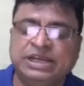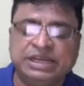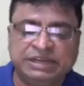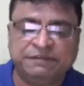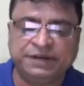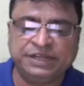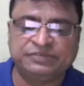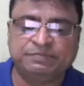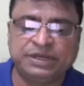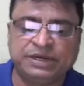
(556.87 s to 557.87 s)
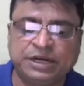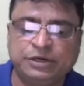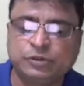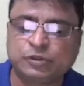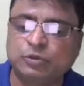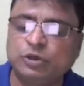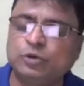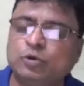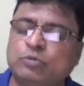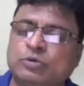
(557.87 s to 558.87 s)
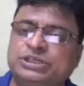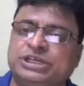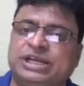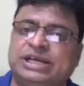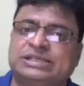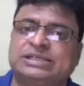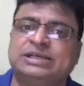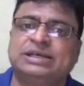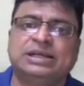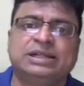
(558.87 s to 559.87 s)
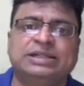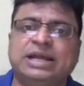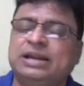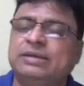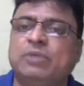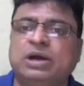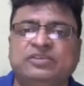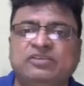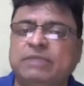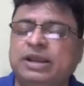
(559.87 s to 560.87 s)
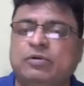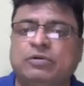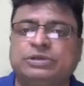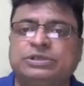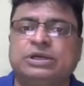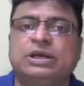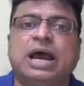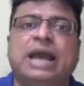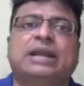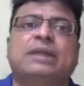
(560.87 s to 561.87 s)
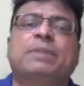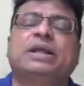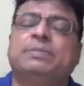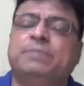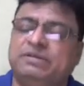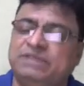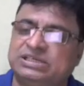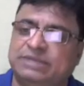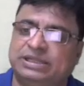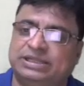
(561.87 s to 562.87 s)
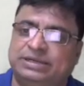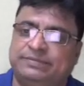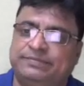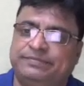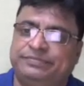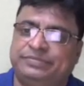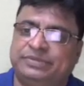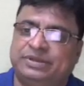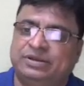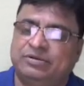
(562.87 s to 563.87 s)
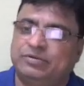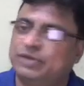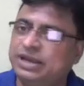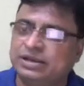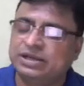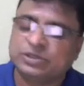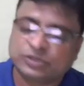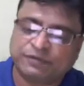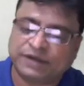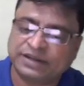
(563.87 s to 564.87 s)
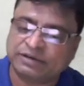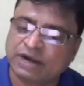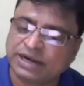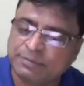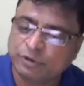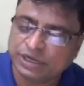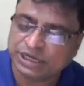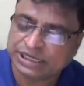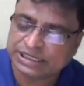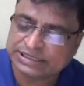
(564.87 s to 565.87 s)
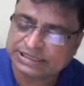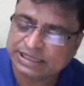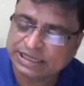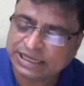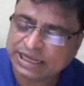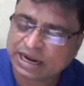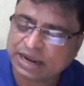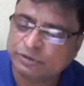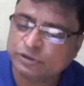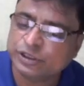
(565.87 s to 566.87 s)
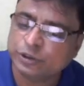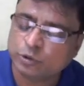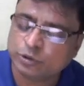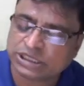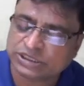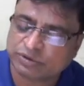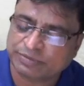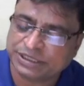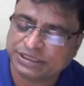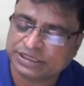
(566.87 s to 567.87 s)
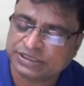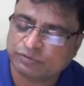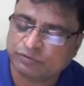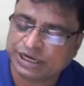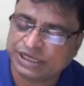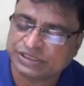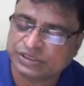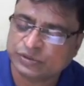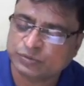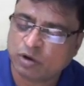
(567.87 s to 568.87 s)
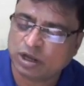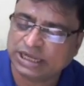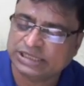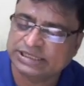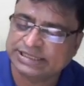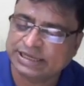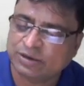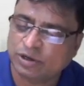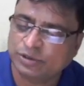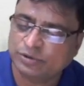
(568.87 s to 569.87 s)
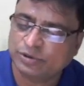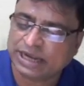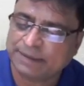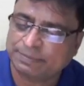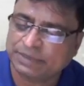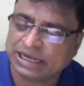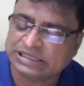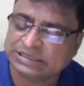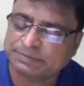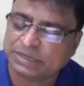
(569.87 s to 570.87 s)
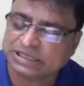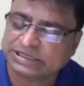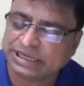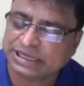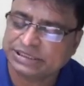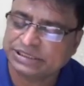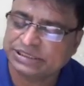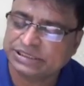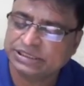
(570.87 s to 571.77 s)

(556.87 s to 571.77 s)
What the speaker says: If it is being reducible to homogeneous, then ball is in my court. I can apply the previous method. Okay, so for that, what I am doing is, here I am using two transformations. One is small x is equal to capital X plus h.